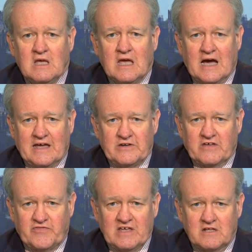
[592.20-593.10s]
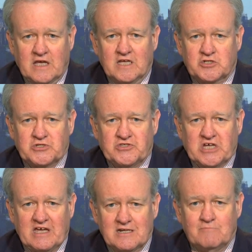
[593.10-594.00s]
And I think it's
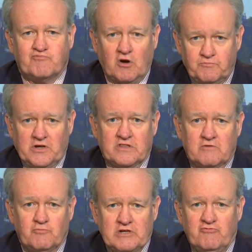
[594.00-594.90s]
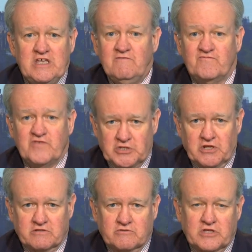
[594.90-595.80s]
entirely proper that we
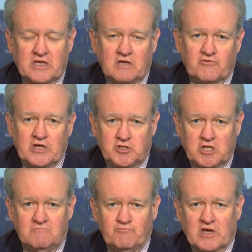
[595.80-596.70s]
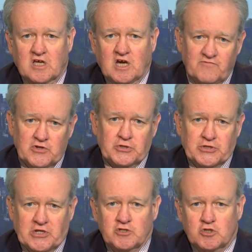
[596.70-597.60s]
revisit the regime that covers
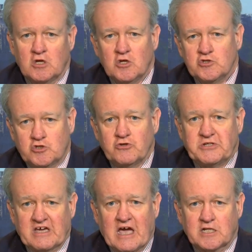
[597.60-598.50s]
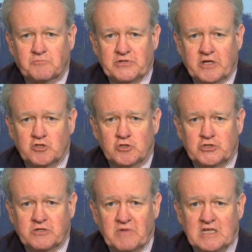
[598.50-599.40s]
such shooting expeditions
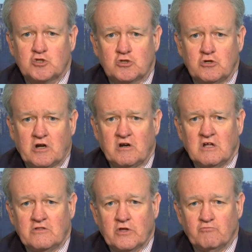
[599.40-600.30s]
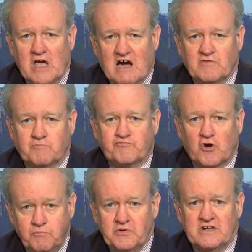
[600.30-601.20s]
to make sure that we have a
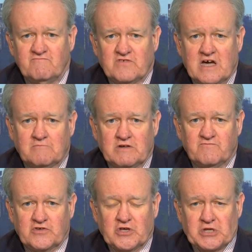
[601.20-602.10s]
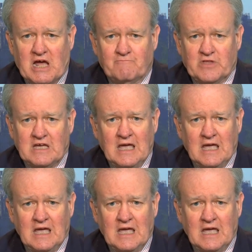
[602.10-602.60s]
proper environment for this happening.